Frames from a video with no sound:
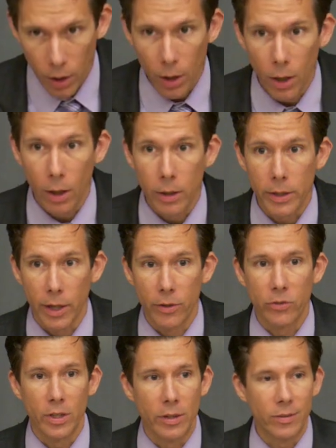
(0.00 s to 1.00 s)
Uh, the United
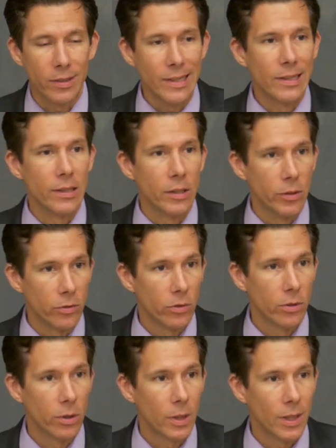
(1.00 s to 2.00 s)
States is
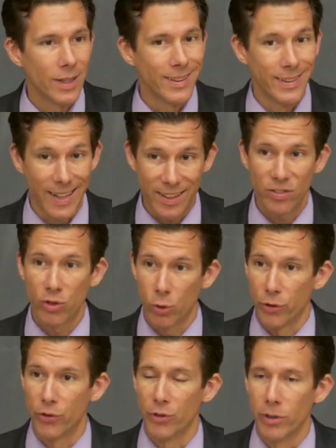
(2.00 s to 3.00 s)
less
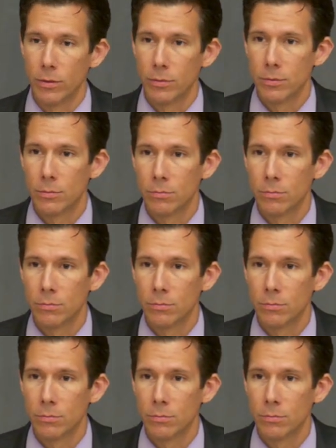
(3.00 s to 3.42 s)
Christian